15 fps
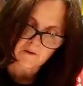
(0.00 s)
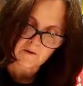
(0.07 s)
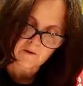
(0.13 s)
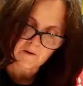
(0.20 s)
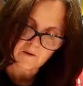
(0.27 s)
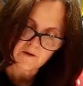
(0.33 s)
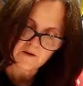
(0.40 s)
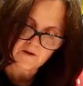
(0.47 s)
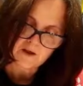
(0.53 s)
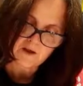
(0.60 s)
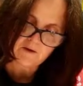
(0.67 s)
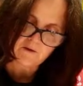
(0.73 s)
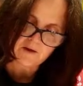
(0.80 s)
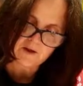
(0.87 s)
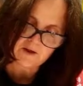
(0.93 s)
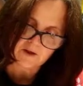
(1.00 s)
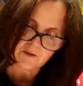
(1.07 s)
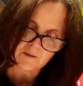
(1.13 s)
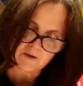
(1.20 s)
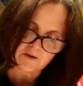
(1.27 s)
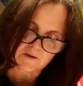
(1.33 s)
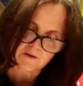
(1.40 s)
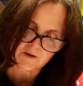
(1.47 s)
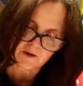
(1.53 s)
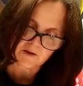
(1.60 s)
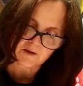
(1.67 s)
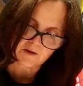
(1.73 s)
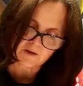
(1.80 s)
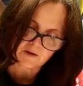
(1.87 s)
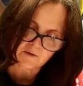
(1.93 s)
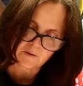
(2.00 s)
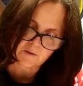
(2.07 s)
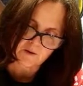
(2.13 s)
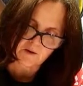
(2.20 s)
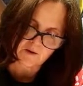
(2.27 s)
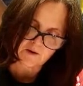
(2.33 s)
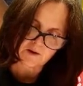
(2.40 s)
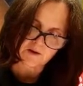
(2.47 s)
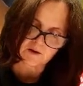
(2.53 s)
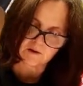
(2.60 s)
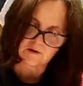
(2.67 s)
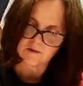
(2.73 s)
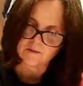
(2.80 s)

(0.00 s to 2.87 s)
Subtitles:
You can see even these little bits of fiddly, and this is why I didn't